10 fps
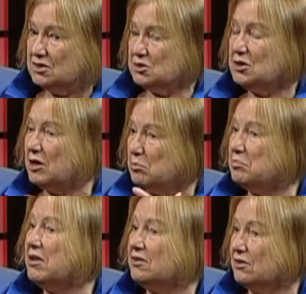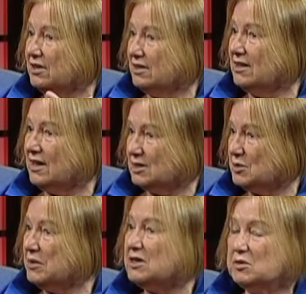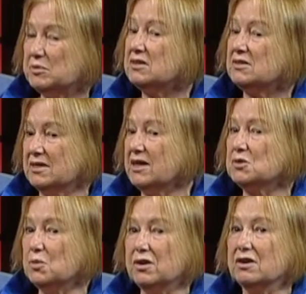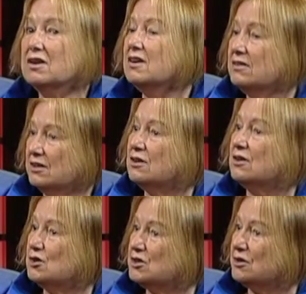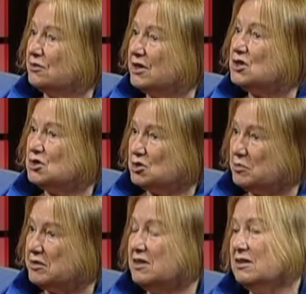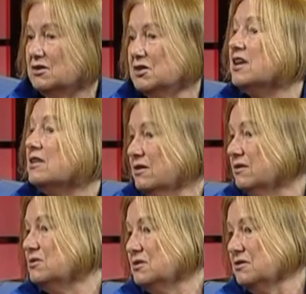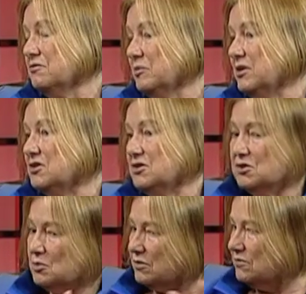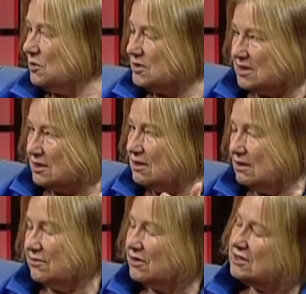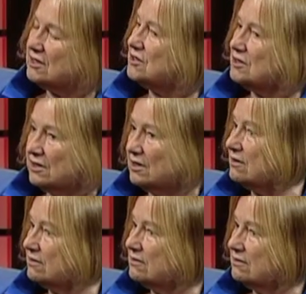is to get better in that space, because that's where the younger generations are beginning to get their news and information. So we're focusing a lot of our attention there.